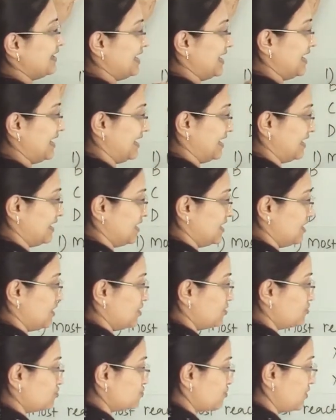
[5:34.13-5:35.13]
A.
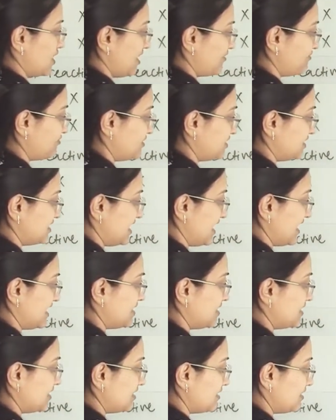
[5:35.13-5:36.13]
So after
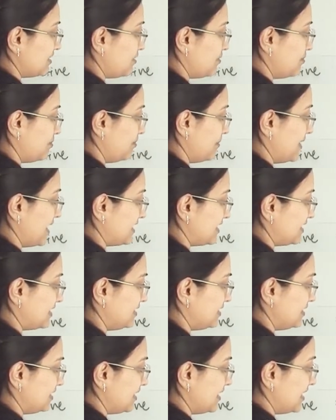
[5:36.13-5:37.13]
that
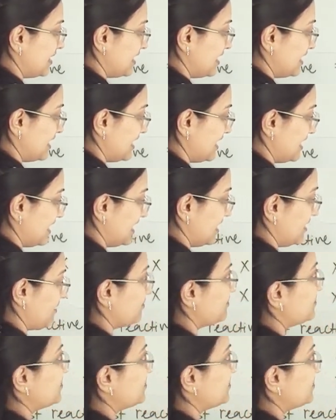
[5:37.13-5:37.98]
metal A.